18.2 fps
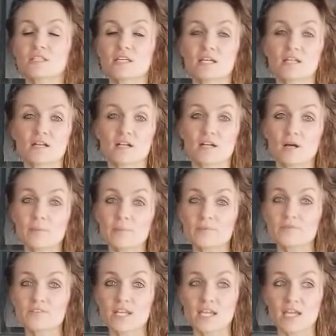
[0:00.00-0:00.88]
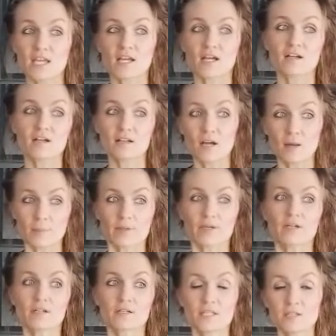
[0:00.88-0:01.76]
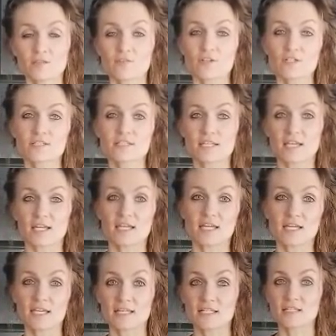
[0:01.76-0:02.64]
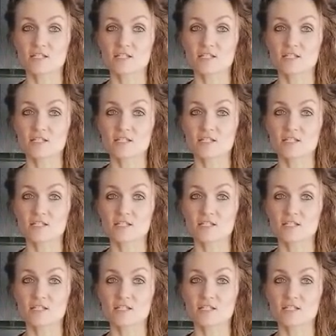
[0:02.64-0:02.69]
that a cup of kefir a day